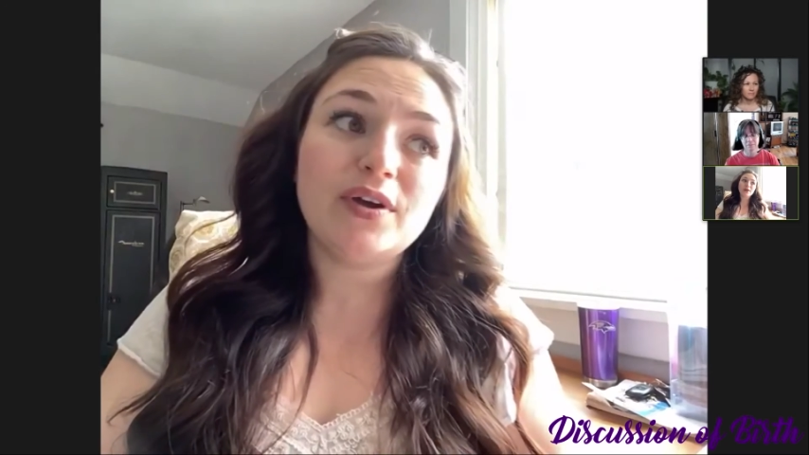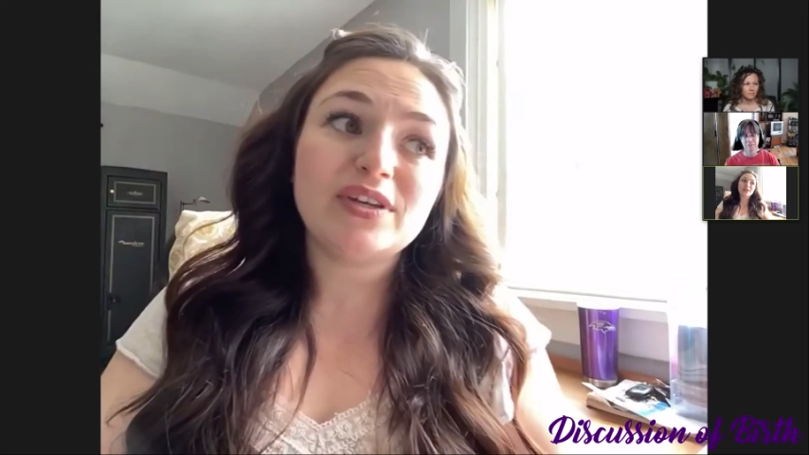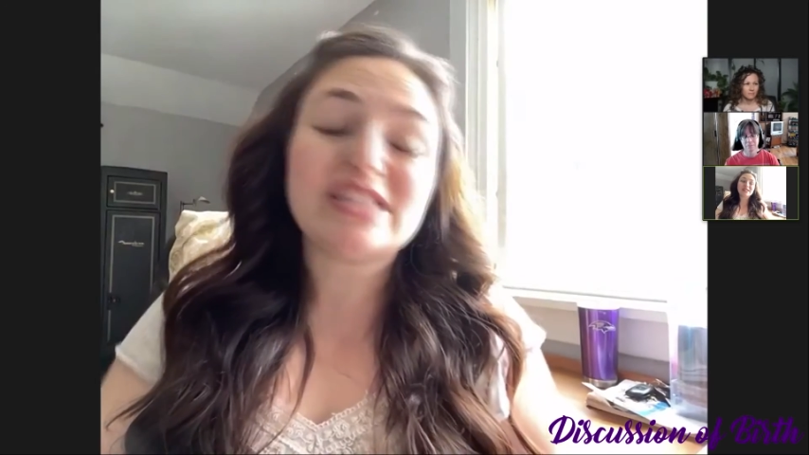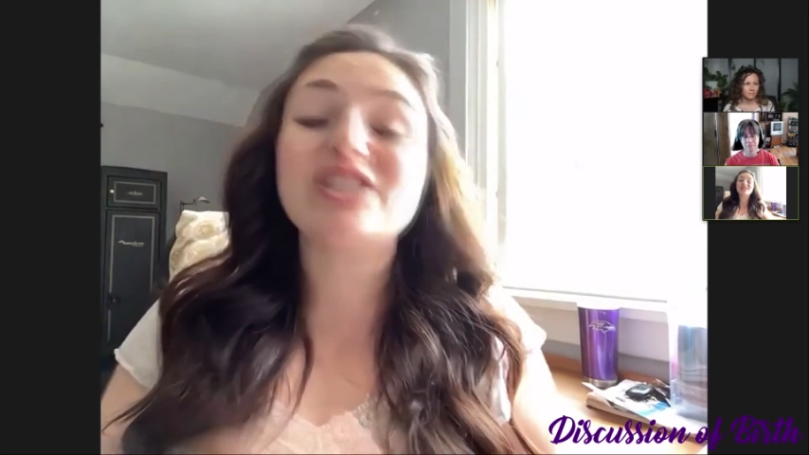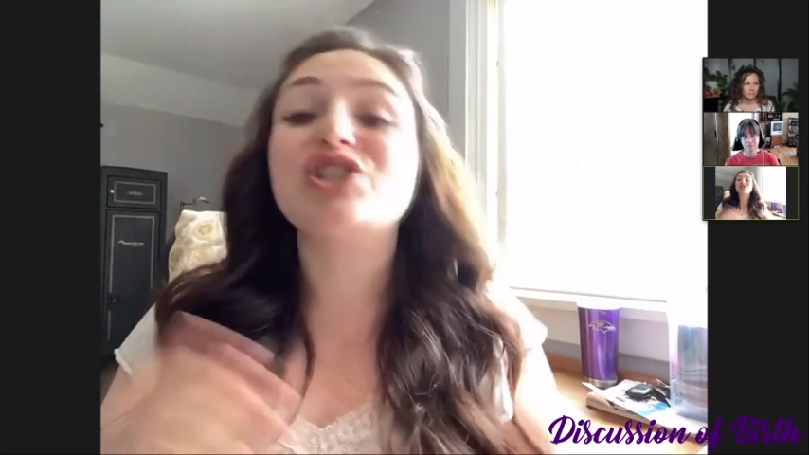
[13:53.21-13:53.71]

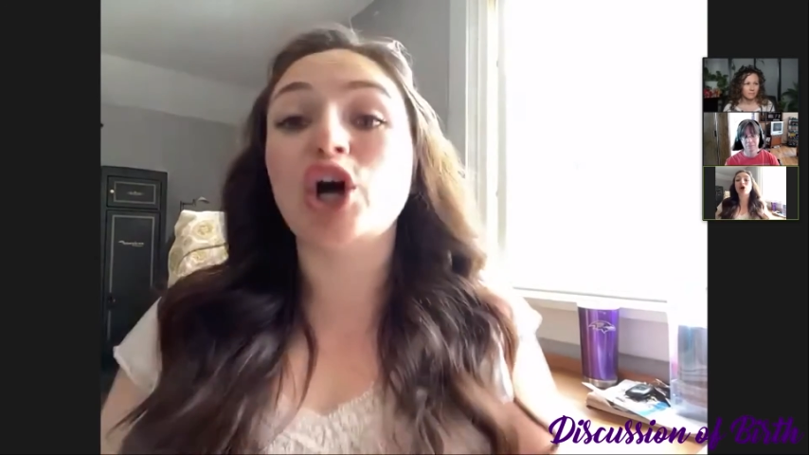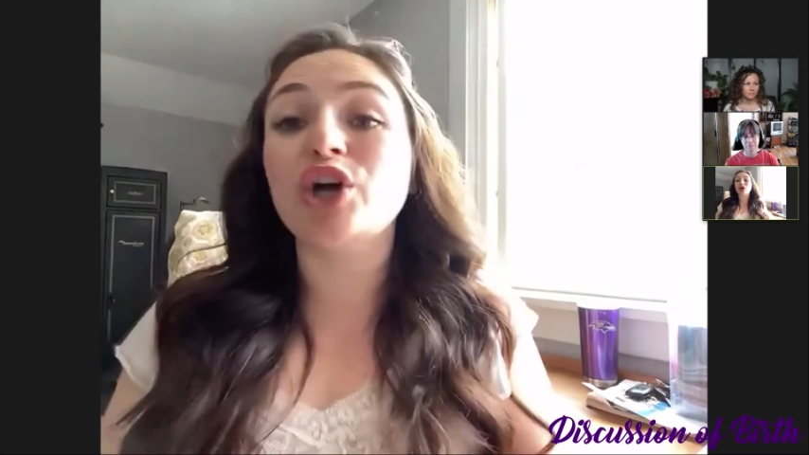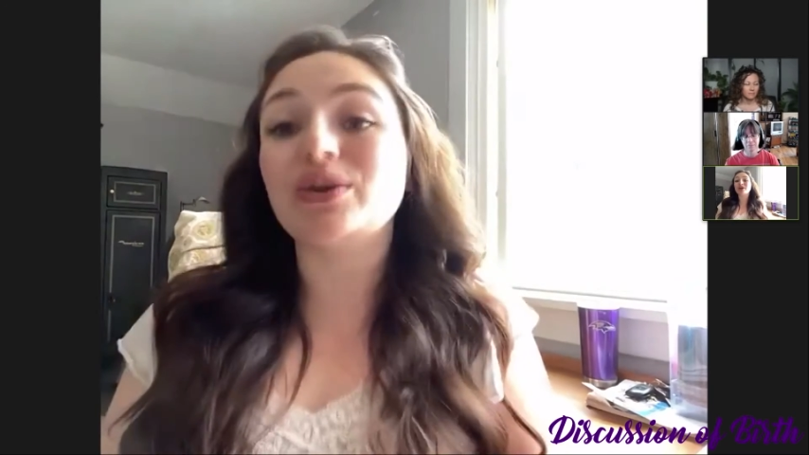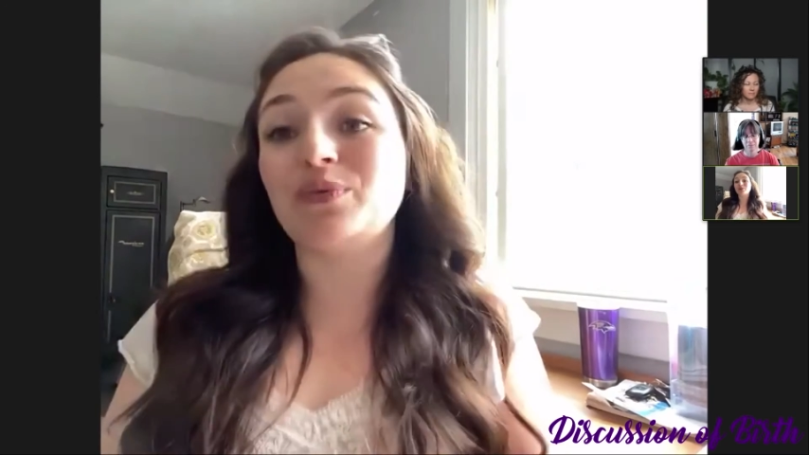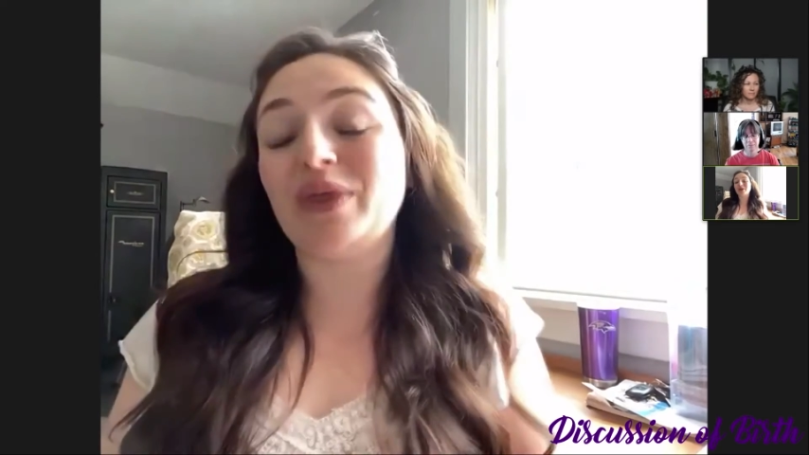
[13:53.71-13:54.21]

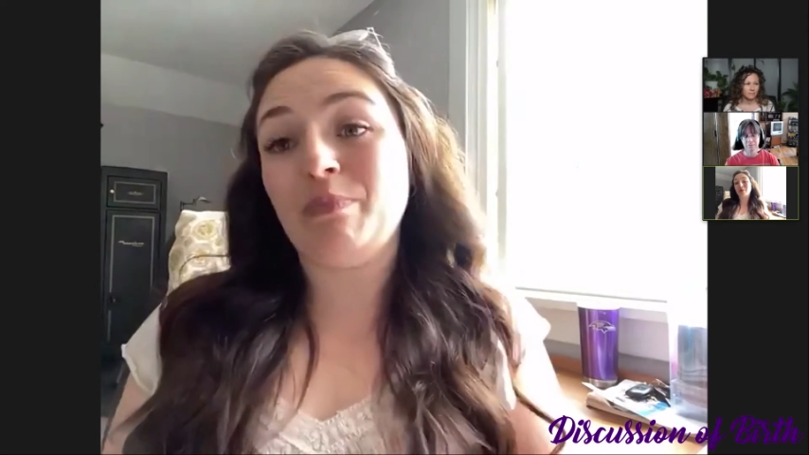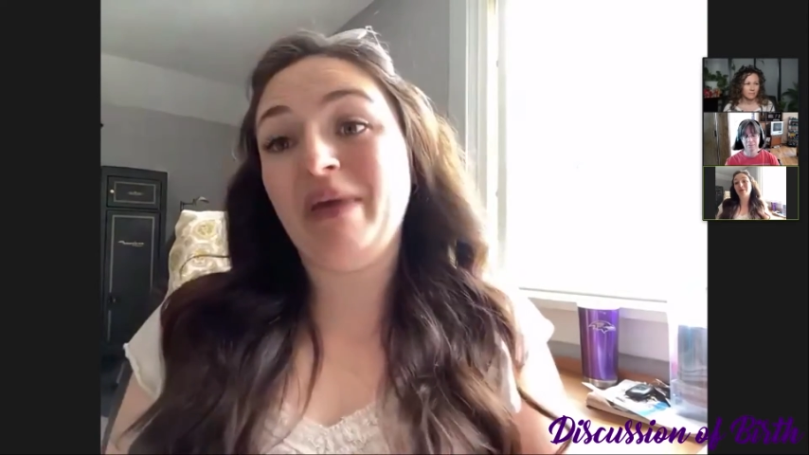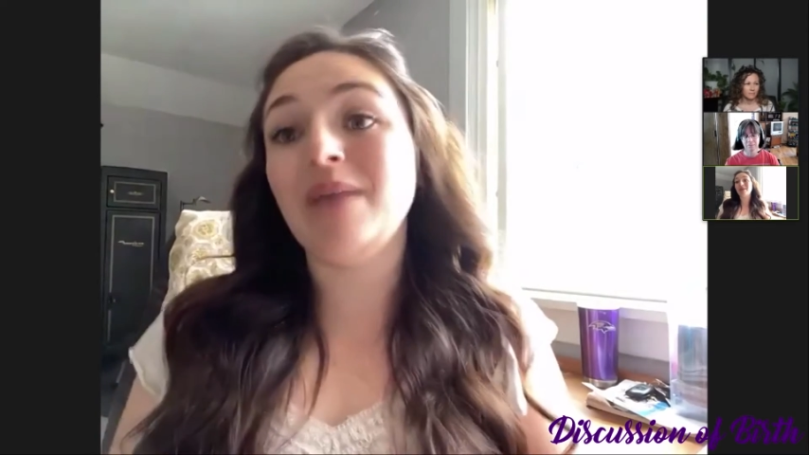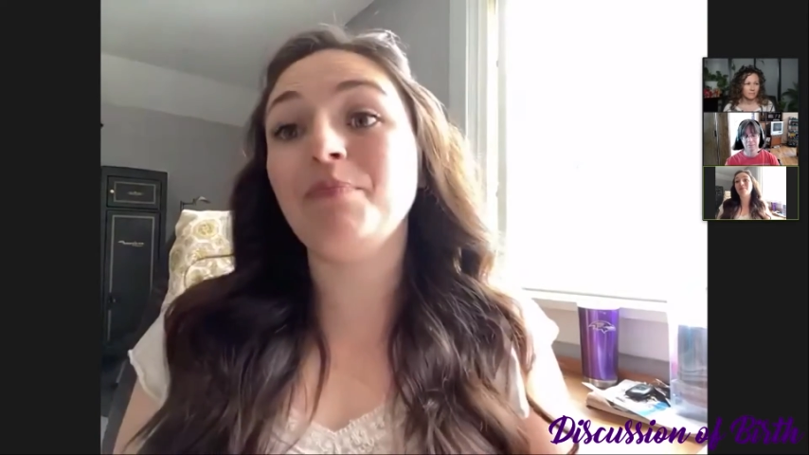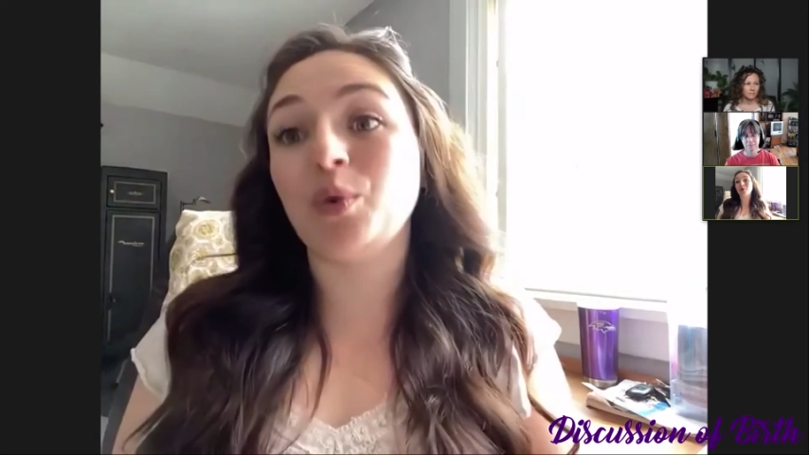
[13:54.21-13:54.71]
started with a
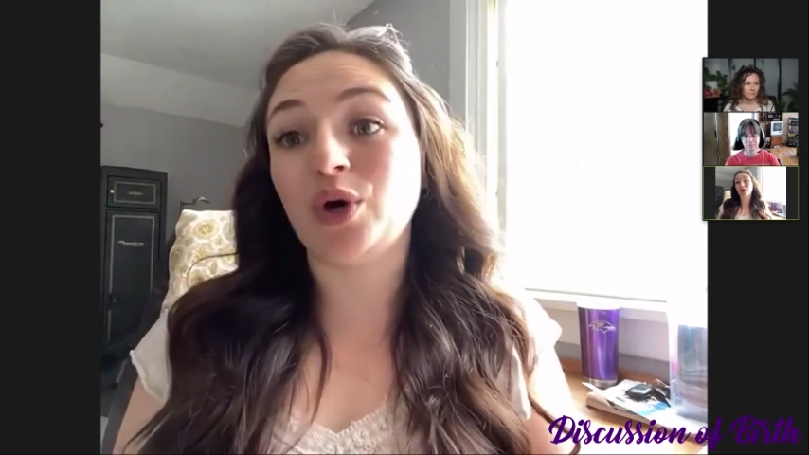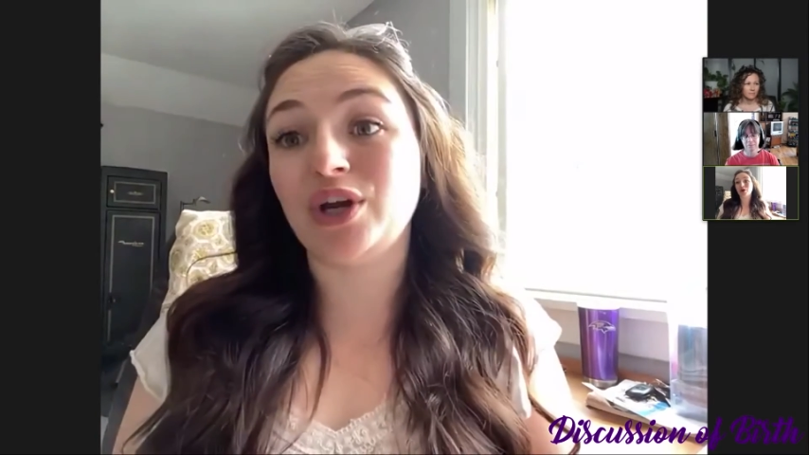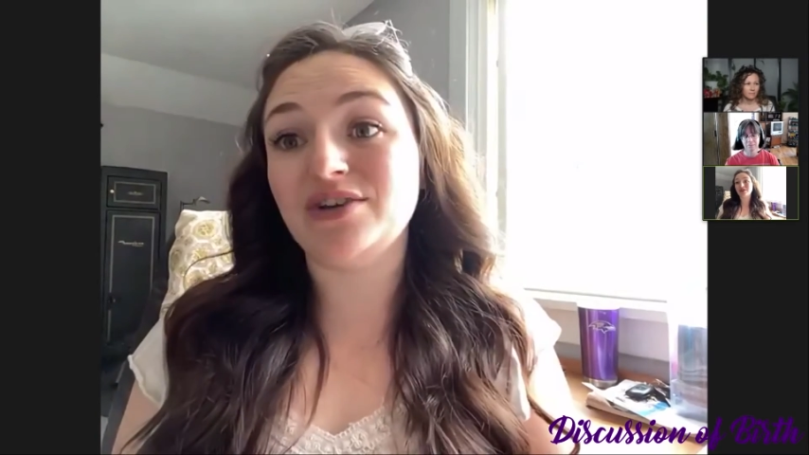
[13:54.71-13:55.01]
paperwork